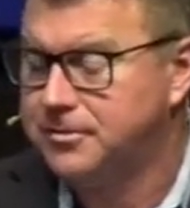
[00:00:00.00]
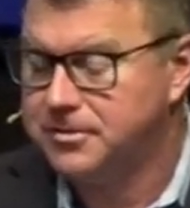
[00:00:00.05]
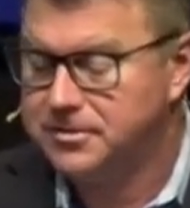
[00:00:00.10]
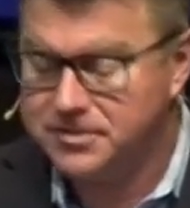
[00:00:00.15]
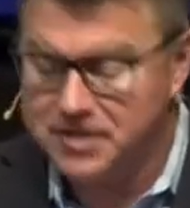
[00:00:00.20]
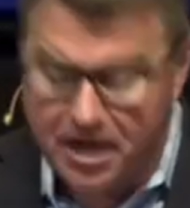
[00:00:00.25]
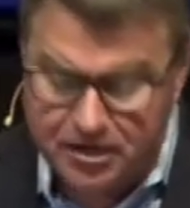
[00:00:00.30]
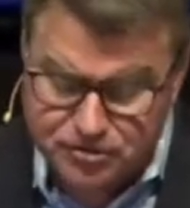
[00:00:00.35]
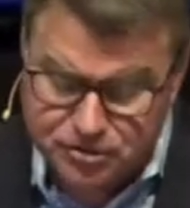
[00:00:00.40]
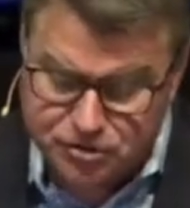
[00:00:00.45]

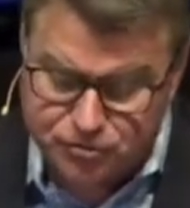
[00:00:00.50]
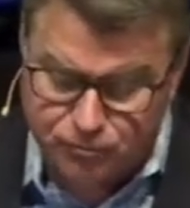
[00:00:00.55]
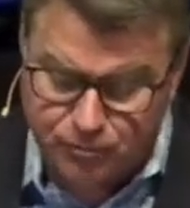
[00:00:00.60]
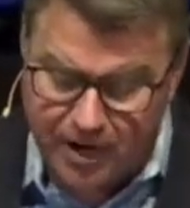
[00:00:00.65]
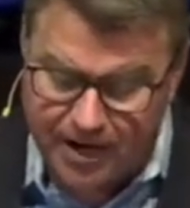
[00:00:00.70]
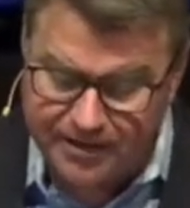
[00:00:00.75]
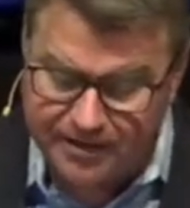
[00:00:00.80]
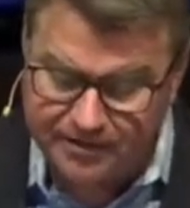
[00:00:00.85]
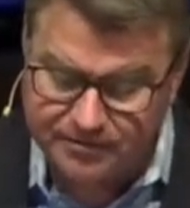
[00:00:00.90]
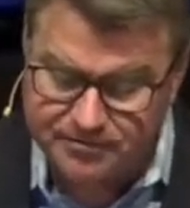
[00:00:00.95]
It's not just
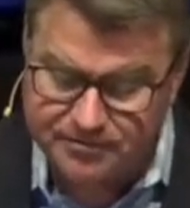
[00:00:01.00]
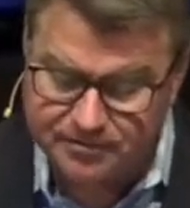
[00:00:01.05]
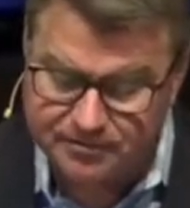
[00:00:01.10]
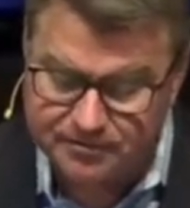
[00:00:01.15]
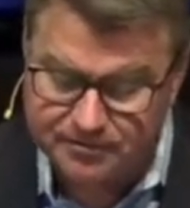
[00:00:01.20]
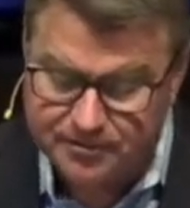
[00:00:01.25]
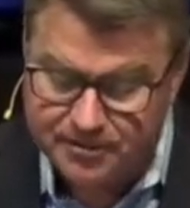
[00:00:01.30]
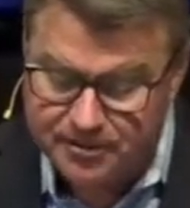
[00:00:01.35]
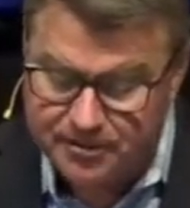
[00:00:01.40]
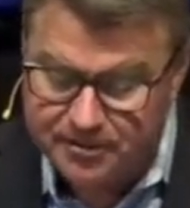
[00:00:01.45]
writing
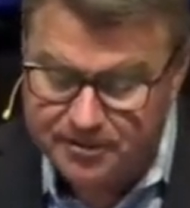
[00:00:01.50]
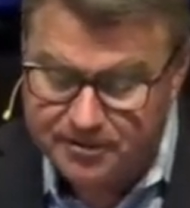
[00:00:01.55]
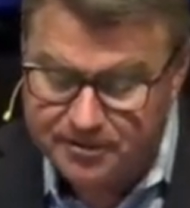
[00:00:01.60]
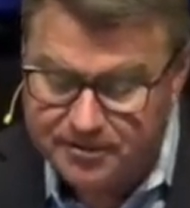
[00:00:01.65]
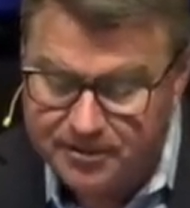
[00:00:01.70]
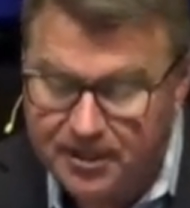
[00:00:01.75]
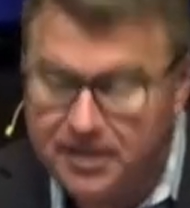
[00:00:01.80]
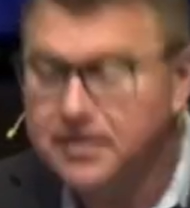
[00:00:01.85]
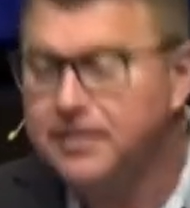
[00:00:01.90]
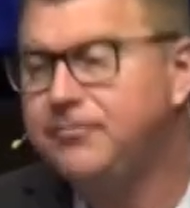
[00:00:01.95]
to
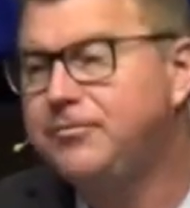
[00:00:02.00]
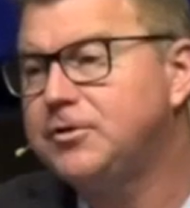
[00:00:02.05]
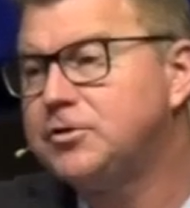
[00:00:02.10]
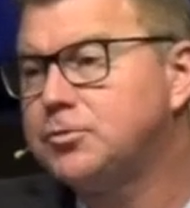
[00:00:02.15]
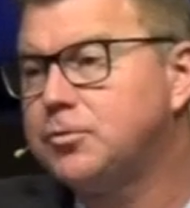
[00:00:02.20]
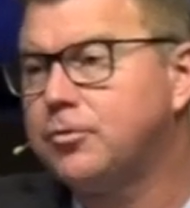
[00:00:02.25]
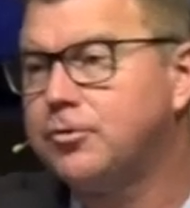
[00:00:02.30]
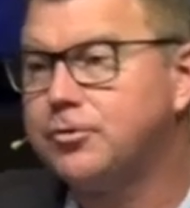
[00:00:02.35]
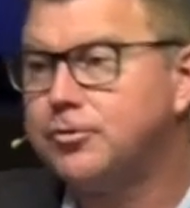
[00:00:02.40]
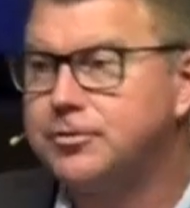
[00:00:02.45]

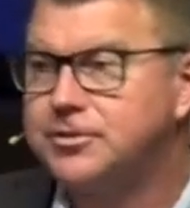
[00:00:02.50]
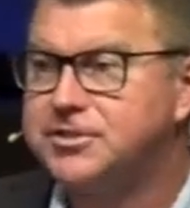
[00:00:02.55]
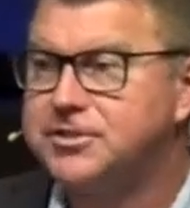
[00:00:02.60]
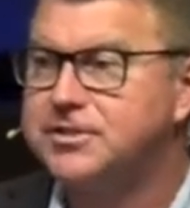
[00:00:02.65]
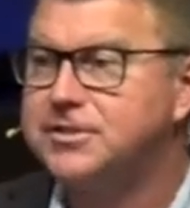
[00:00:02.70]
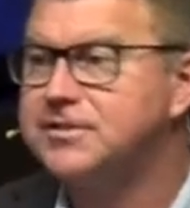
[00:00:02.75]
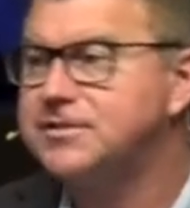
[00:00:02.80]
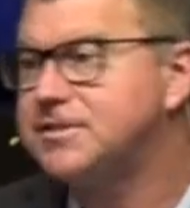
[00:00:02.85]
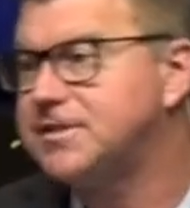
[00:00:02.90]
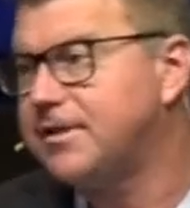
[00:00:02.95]
individual
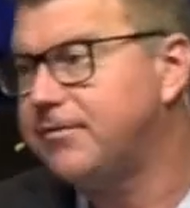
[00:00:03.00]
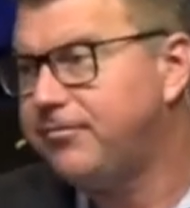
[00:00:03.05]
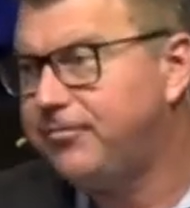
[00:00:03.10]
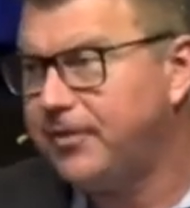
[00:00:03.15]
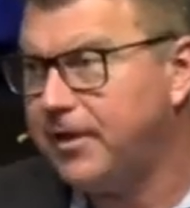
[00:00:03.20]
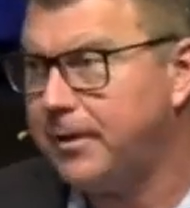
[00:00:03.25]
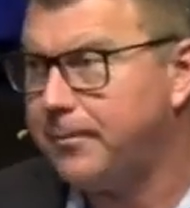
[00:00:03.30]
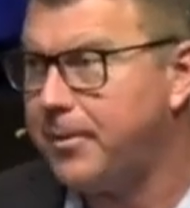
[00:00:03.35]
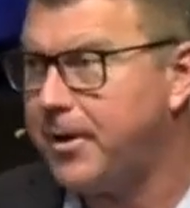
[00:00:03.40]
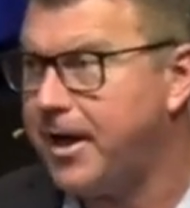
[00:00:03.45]
Christians in
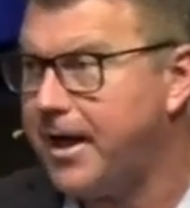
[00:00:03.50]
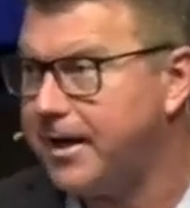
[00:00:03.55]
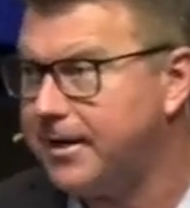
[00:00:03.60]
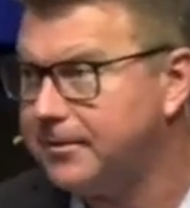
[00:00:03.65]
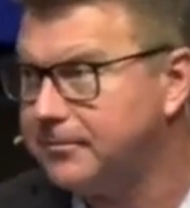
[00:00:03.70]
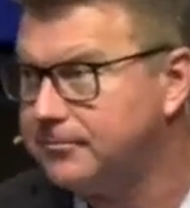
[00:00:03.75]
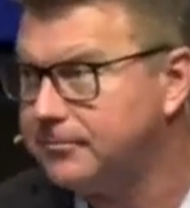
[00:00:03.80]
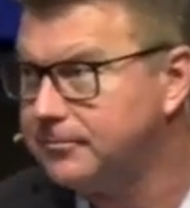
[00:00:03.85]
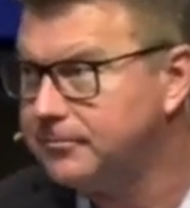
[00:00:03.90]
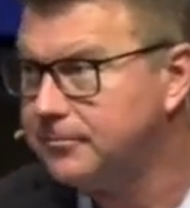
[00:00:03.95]

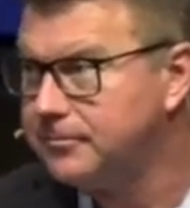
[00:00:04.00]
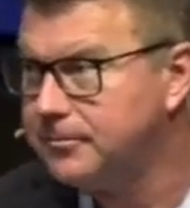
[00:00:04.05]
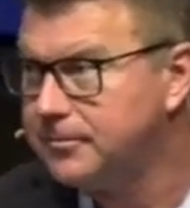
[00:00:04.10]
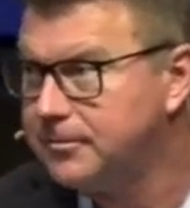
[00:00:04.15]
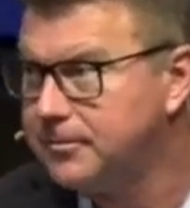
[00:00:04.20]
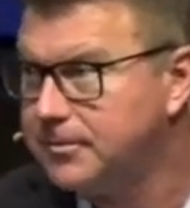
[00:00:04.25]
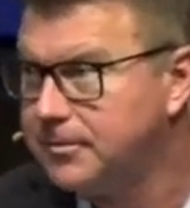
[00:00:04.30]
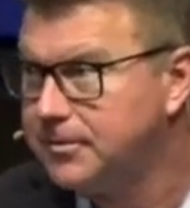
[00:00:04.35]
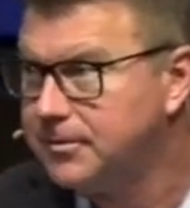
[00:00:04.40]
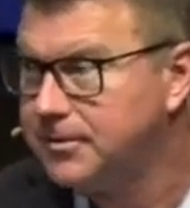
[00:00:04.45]
Philippi,
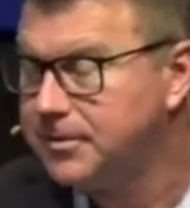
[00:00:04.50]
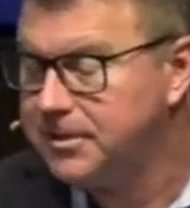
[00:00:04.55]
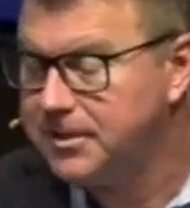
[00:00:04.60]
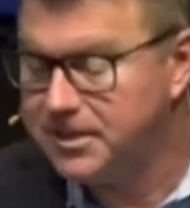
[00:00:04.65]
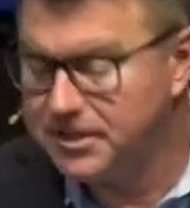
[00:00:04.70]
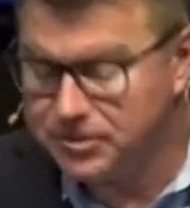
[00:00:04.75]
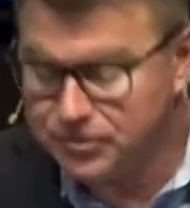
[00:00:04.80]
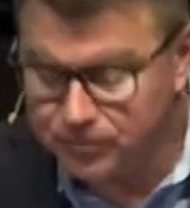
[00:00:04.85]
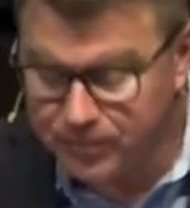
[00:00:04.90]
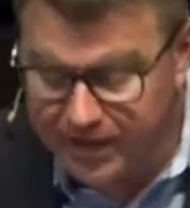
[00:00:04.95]

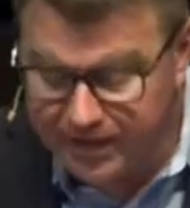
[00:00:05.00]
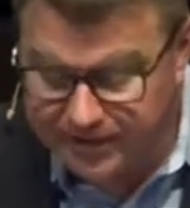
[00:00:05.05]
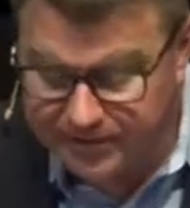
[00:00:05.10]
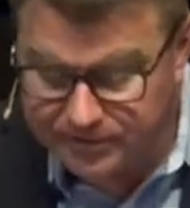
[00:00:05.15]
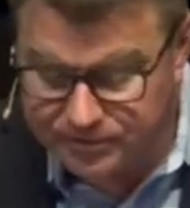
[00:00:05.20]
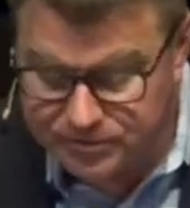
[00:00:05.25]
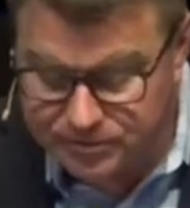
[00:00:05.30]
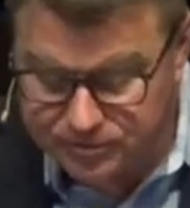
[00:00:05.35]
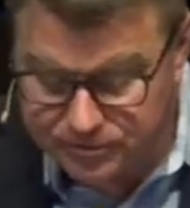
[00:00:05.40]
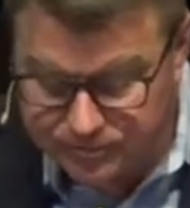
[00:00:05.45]
he's
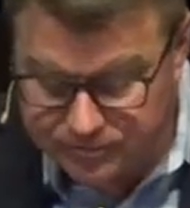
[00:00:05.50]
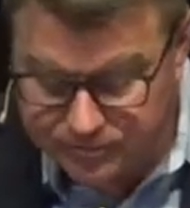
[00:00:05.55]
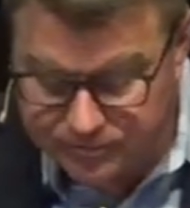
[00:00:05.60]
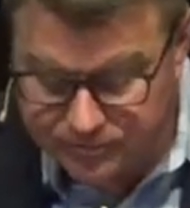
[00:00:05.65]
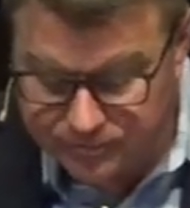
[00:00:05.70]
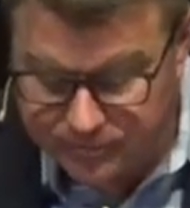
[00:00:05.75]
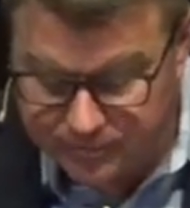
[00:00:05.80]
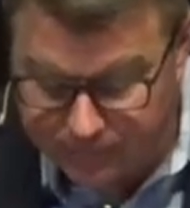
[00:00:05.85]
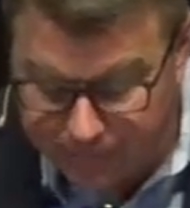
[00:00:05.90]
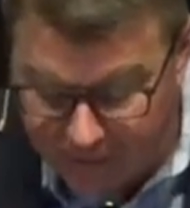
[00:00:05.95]
writing
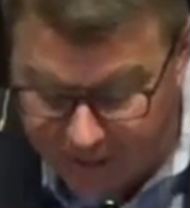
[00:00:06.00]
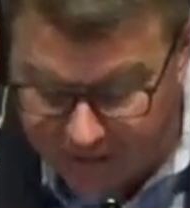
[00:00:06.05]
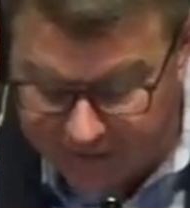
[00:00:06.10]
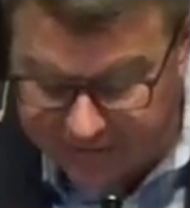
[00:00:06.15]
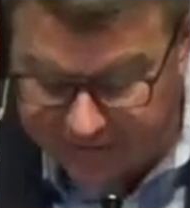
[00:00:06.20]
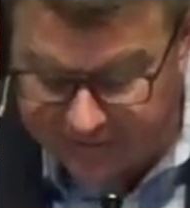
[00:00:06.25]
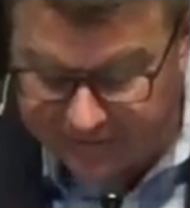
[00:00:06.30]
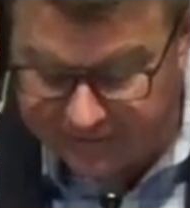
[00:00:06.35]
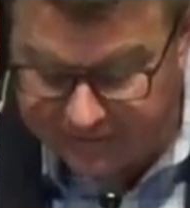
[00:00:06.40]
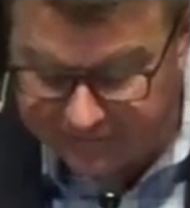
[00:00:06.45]
to the
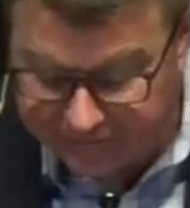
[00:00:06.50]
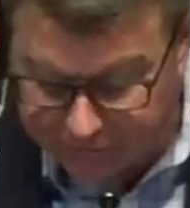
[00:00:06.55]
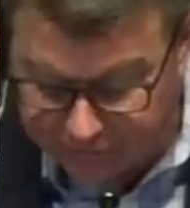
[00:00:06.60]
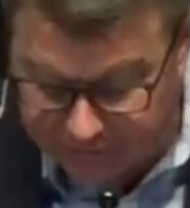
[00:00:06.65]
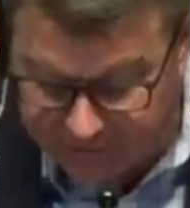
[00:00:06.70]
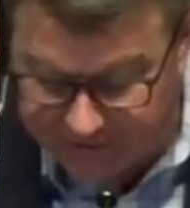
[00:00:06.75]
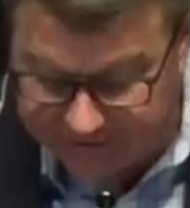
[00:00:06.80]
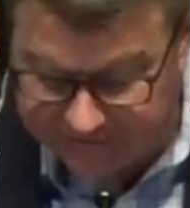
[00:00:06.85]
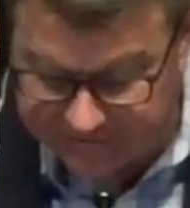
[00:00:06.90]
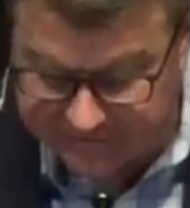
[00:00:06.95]
body of
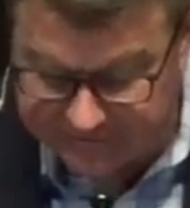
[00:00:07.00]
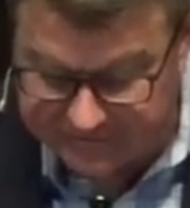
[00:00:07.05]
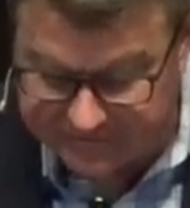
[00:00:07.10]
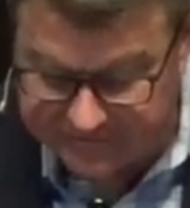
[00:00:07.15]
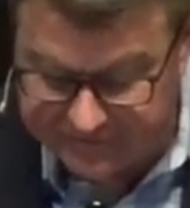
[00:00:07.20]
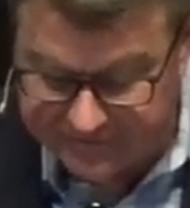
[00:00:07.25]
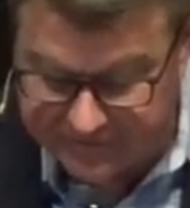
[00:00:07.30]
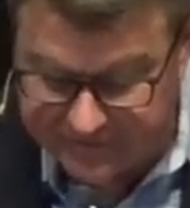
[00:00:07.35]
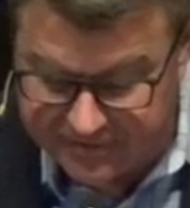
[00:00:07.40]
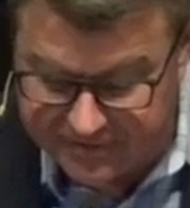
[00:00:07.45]

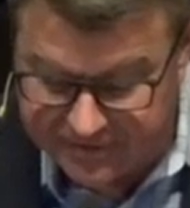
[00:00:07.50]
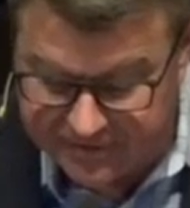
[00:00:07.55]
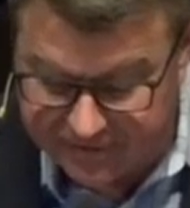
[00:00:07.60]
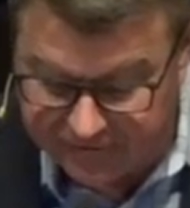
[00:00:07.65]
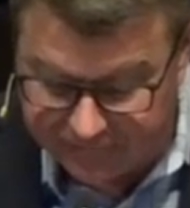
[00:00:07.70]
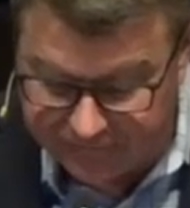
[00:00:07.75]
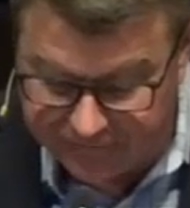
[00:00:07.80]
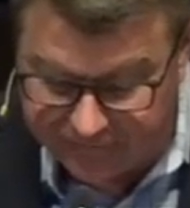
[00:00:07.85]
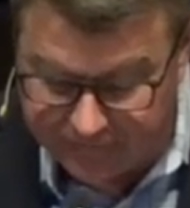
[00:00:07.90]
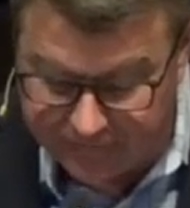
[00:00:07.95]
Christ
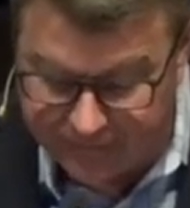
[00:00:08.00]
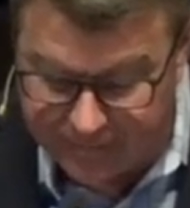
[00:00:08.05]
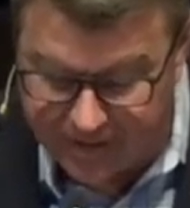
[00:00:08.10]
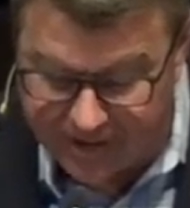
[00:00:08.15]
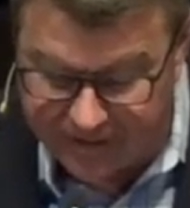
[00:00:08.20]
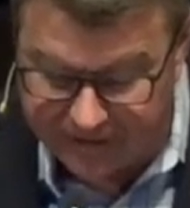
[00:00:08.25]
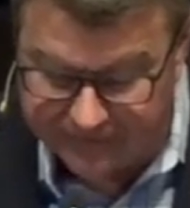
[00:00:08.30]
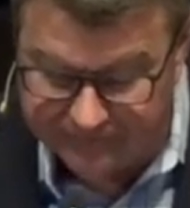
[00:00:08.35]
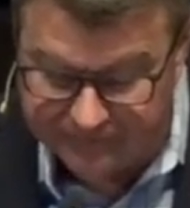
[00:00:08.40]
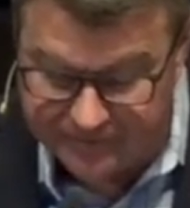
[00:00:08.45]
in
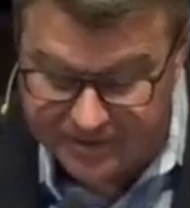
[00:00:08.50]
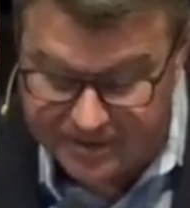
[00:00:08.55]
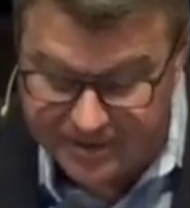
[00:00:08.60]
Philippi.